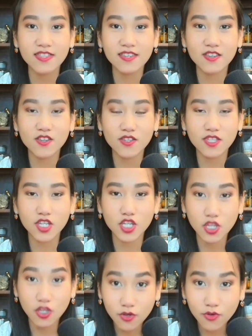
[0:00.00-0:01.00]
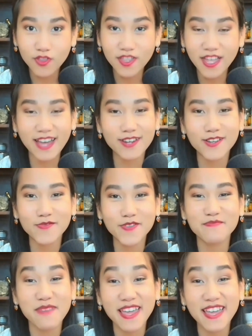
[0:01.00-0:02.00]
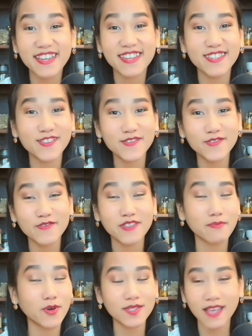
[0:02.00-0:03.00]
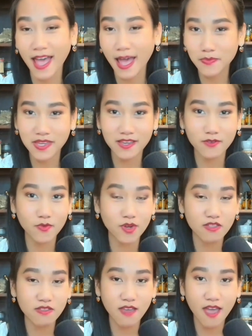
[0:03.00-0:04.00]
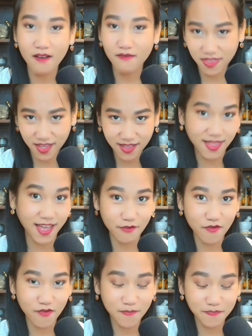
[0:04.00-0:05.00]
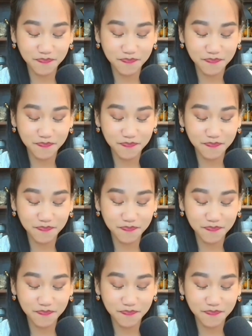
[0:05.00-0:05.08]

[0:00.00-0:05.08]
the, the you that would make you the most happy with everything in life.